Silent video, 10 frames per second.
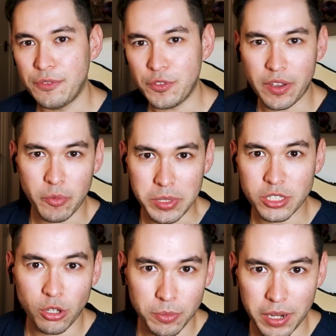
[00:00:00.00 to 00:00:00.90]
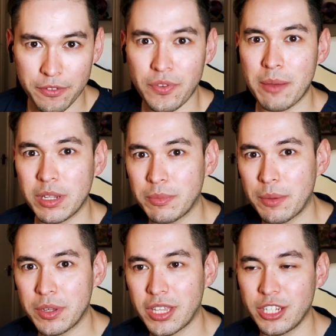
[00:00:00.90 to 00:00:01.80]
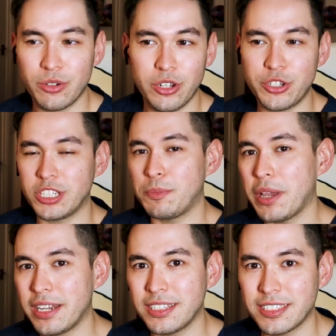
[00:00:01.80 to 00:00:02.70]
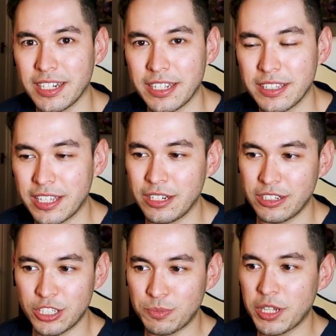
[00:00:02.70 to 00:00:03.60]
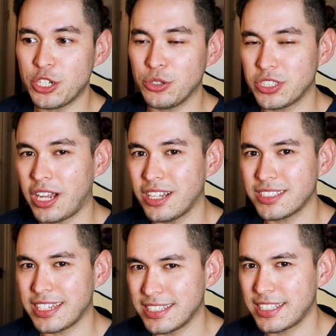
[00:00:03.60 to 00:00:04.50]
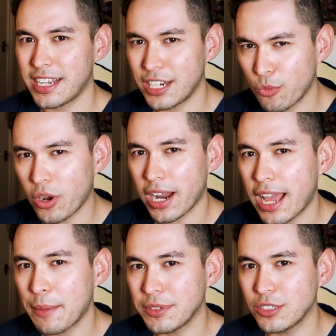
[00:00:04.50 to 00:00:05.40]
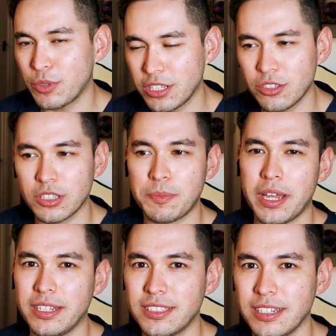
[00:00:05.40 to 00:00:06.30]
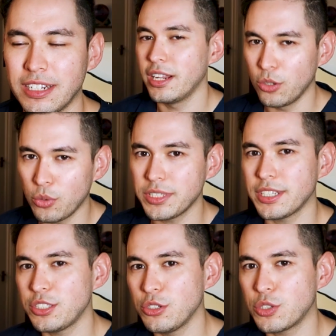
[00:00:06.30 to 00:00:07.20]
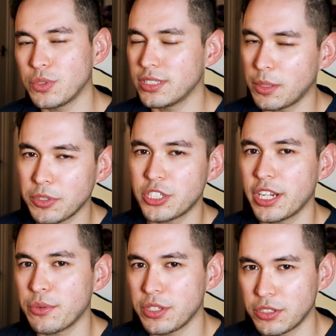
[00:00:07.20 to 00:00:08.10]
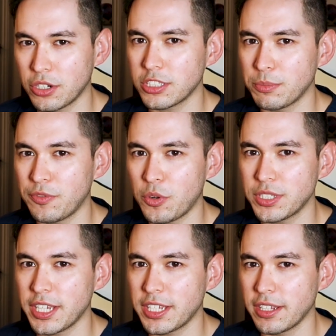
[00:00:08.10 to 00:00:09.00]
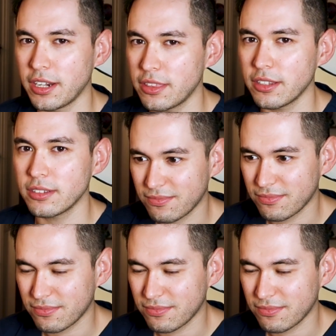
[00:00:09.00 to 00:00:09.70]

If you've ever been told by a family member that you're allergic to penicillin, then just make sure to ask exactly what happened when you took the penicillin, and always, as usual, double check with your doctor before taking anything.